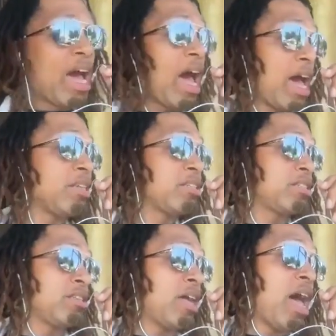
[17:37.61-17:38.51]

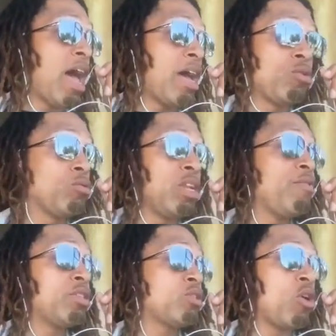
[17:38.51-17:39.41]
I don't
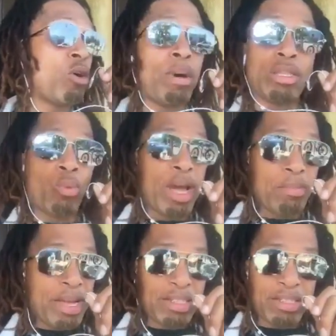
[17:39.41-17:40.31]
never talk about the white
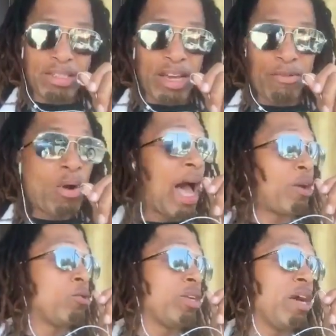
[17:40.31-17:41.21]
man's the devil. I
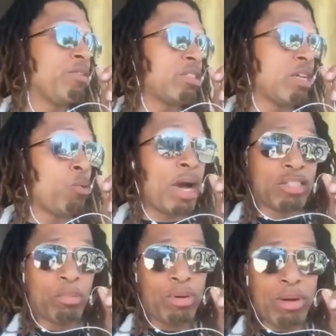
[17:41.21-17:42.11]
don't never say white
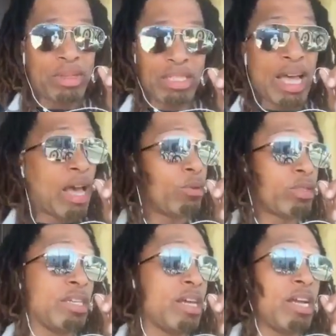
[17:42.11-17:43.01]
supremacy. I don't
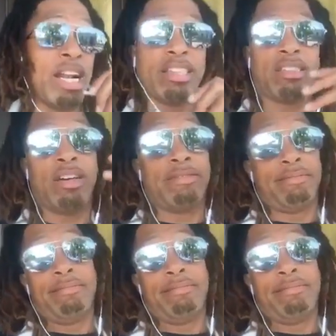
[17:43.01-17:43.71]
say none of that stuff.